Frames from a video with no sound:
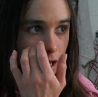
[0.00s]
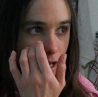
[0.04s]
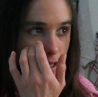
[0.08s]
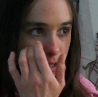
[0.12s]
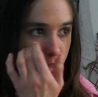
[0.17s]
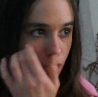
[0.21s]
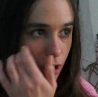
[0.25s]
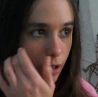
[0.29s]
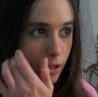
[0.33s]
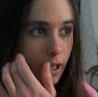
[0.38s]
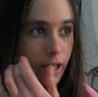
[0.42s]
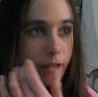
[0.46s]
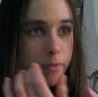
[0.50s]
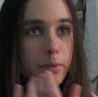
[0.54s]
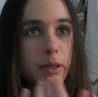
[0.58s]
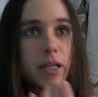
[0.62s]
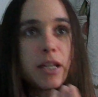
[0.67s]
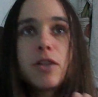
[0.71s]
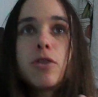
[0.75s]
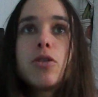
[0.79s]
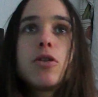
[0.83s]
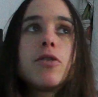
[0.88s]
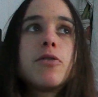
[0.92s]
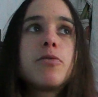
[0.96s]
So there's
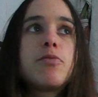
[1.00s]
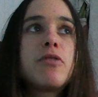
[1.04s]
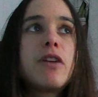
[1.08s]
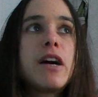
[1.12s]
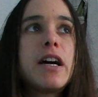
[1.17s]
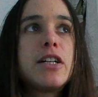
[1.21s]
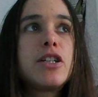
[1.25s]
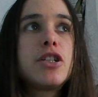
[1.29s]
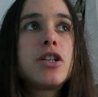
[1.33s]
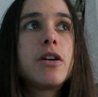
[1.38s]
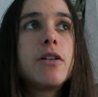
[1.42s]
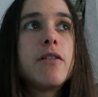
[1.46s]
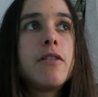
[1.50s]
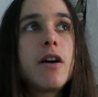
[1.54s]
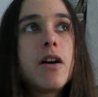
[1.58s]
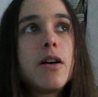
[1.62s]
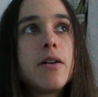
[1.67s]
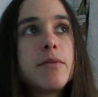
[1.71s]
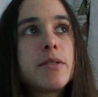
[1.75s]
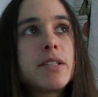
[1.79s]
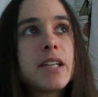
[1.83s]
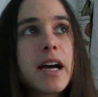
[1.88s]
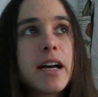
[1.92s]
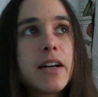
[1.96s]
been a lot of pressure
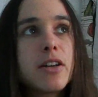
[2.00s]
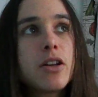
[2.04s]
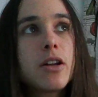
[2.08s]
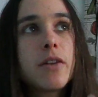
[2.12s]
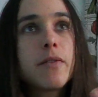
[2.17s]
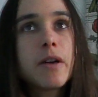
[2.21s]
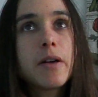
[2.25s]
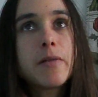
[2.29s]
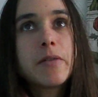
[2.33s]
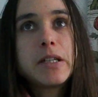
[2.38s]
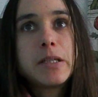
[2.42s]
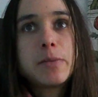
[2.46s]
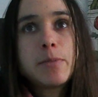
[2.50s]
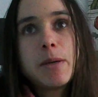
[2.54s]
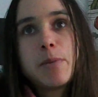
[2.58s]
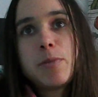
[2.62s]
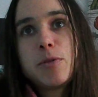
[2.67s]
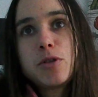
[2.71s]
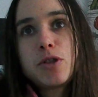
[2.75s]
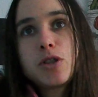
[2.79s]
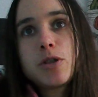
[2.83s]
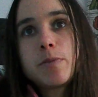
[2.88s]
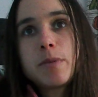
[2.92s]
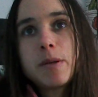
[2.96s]
of saying, you know, that these
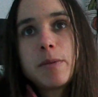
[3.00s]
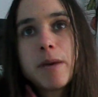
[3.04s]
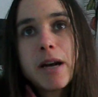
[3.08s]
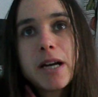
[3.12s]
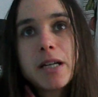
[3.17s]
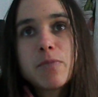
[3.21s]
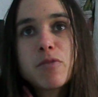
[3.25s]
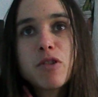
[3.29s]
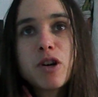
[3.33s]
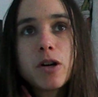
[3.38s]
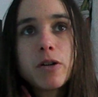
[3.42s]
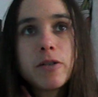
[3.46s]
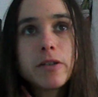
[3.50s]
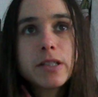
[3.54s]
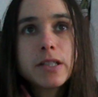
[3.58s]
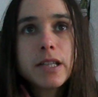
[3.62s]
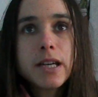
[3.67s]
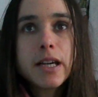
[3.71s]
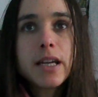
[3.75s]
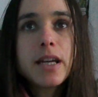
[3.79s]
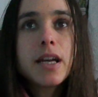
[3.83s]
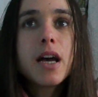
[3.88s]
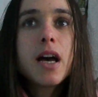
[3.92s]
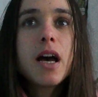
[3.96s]
people should be made
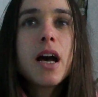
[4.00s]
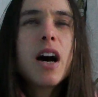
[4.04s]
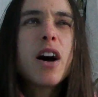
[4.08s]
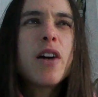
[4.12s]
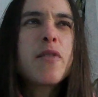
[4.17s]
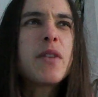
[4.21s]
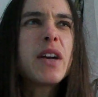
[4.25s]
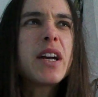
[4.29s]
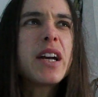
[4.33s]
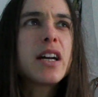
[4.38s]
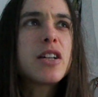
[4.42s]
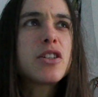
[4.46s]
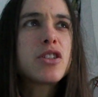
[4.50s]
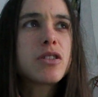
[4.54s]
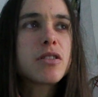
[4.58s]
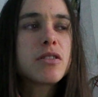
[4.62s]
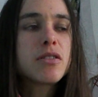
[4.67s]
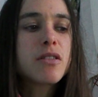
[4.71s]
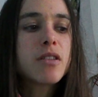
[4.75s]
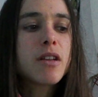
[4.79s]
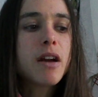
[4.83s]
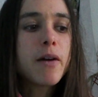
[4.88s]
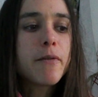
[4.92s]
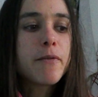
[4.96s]
priority. I think, but
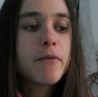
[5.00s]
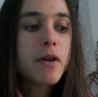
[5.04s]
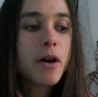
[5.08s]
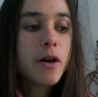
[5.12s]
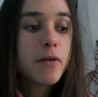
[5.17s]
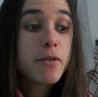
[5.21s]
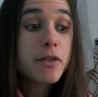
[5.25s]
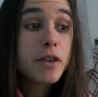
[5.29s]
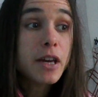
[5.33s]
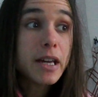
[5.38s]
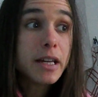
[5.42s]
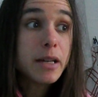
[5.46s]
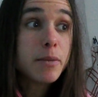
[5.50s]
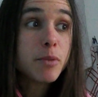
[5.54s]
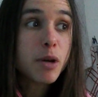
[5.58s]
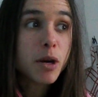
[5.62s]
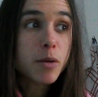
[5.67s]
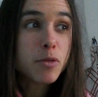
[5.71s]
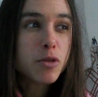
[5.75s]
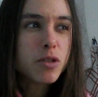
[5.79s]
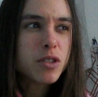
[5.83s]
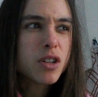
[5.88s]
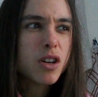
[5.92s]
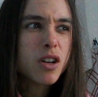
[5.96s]

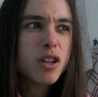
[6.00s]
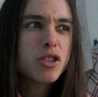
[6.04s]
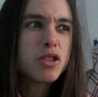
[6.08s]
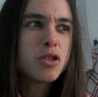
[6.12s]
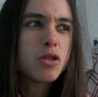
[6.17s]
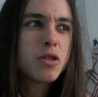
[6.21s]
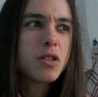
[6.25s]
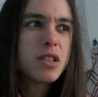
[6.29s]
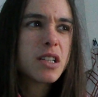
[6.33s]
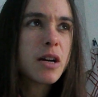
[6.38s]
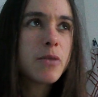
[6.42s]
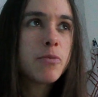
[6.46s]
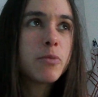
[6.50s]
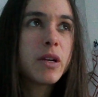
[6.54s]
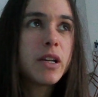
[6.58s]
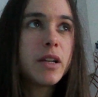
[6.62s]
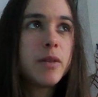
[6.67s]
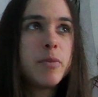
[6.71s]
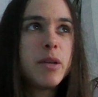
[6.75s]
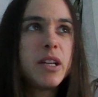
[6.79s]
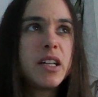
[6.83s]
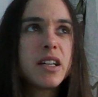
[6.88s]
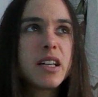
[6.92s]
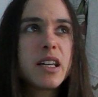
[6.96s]
I'm not entirely sure because I haven't
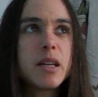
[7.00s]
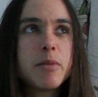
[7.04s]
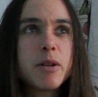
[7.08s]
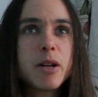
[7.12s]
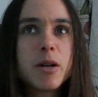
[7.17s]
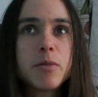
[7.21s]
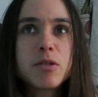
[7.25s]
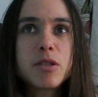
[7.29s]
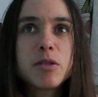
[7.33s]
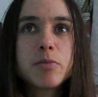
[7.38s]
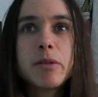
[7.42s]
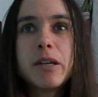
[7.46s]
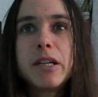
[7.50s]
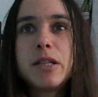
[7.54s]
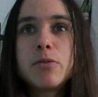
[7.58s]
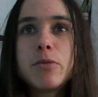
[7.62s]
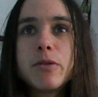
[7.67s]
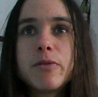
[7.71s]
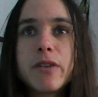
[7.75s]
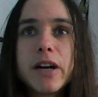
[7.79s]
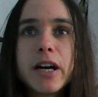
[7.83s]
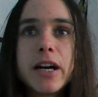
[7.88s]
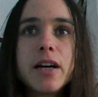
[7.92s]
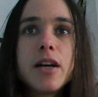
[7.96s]
really been keeping up to speed
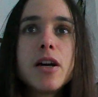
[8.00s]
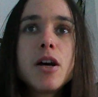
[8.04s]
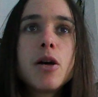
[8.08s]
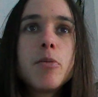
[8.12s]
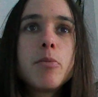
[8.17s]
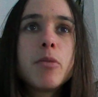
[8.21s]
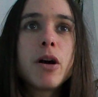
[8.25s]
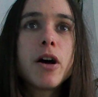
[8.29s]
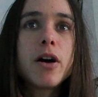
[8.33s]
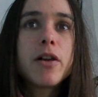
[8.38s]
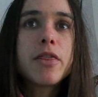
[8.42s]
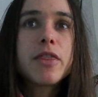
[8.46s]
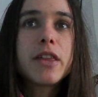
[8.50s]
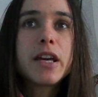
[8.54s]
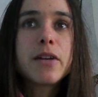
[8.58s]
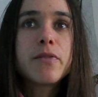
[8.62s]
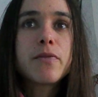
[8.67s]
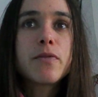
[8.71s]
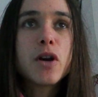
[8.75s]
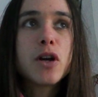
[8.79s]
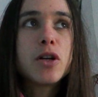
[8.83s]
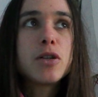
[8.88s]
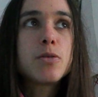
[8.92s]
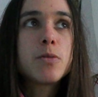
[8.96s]
with it. But I
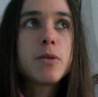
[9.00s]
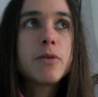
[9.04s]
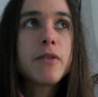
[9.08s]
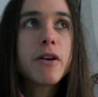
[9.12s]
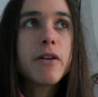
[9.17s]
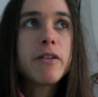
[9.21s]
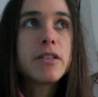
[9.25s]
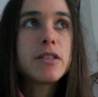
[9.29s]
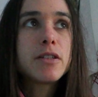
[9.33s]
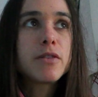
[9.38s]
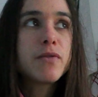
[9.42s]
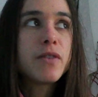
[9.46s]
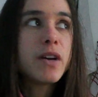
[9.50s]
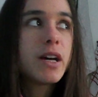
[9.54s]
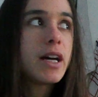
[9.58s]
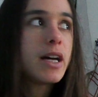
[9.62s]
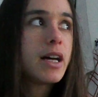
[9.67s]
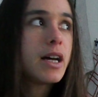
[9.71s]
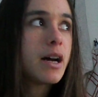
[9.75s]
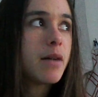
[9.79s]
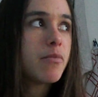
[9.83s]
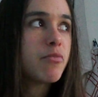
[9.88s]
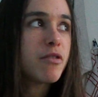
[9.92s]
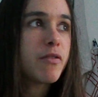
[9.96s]
think those with very
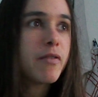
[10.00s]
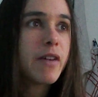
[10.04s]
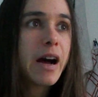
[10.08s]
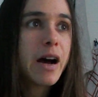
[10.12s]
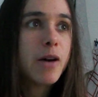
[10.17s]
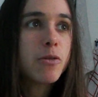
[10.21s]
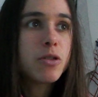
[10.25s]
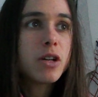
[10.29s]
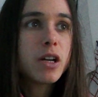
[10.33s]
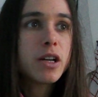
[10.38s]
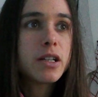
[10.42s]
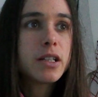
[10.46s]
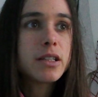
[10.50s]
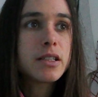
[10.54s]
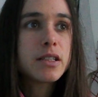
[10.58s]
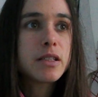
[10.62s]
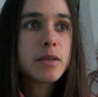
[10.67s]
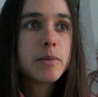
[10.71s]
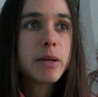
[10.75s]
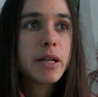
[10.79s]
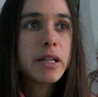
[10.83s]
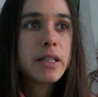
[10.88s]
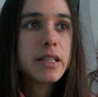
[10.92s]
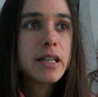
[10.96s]
severe and profound learning
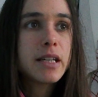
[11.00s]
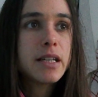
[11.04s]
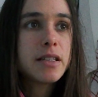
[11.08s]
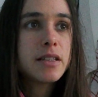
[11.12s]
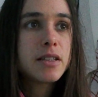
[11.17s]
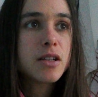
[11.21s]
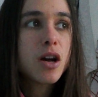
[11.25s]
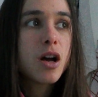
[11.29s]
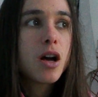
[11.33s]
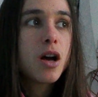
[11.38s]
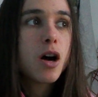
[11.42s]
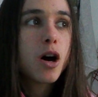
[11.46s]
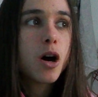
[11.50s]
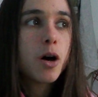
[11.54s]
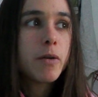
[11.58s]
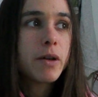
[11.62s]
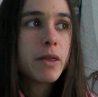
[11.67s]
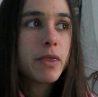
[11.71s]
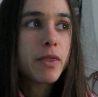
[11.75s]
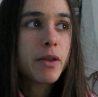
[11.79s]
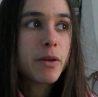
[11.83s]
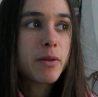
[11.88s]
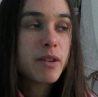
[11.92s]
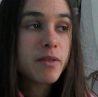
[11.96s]
disabilities are
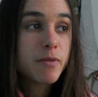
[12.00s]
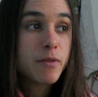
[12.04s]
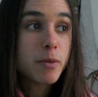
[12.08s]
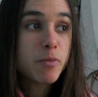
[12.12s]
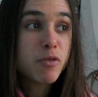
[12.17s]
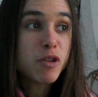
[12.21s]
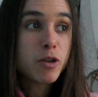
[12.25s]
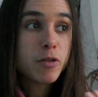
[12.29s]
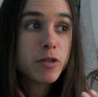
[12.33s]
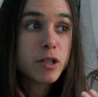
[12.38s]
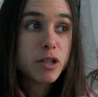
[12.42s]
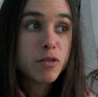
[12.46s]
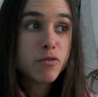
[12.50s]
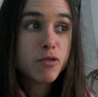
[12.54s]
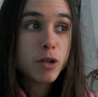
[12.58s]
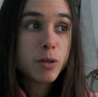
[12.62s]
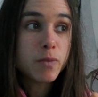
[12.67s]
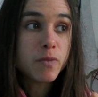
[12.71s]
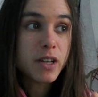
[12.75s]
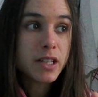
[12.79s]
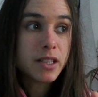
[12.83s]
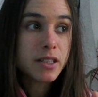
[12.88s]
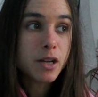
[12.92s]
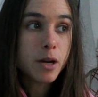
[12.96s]
in the priority
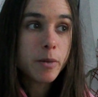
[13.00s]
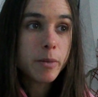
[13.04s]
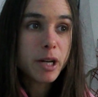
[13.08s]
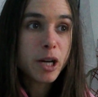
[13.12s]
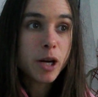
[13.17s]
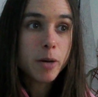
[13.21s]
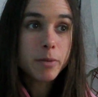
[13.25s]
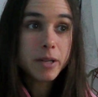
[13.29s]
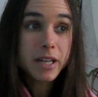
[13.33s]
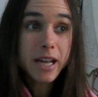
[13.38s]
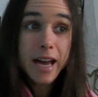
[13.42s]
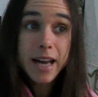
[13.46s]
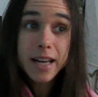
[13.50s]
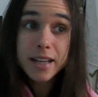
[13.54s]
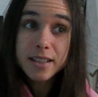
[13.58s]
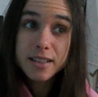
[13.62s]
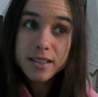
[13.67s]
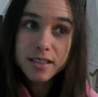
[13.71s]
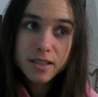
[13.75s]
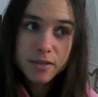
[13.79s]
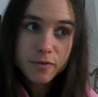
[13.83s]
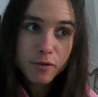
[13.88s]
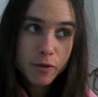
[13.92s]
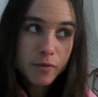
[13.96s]
group that's coming up
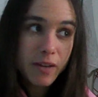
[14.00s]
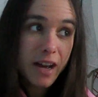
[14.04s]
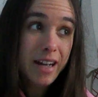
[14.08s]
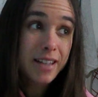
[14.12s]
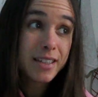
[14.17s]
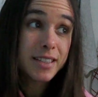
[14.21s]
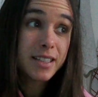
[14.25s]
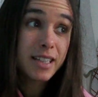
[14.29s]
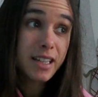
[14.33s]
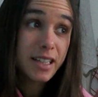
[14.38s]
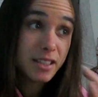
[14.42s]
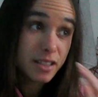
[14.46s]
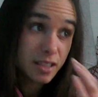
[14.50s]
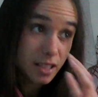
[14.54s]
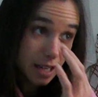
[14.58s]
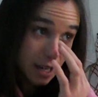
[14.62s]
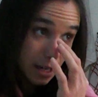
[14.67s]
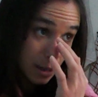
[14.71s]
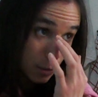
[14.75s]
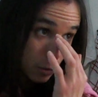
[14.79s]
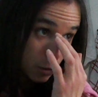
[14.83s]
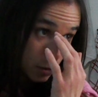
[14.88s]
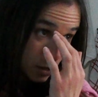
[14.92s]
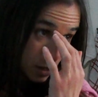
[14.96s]
next for vaccines.
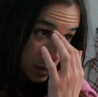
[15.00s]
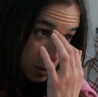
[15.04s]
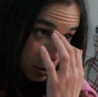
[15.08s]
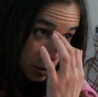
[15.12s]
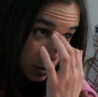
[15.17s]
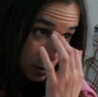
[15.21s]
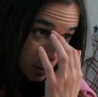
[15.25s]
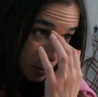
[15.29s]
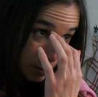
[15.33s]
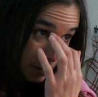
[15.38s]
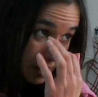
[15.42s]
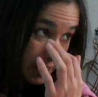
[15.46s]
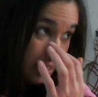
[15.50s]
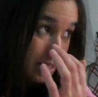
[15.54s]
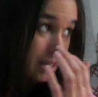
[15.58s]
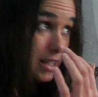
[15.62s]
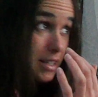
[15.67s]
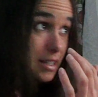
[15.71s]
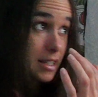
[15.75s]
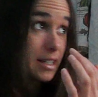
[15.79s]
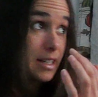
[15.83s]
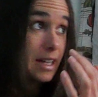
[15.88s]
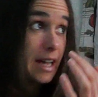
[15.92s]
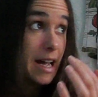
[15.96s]
Again, the ones that are due to be
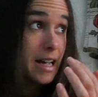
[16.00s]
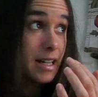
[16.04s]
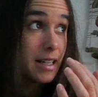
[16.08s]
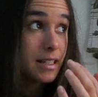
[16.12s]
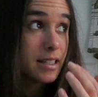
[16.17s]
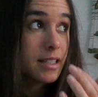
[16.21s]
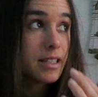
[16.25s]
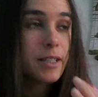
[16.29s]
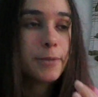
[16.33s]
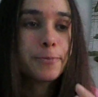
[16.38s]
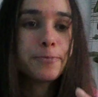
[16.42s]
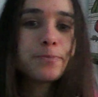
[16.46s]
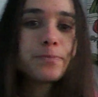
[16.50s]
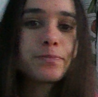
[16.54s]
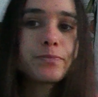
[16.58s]
vaccinated next.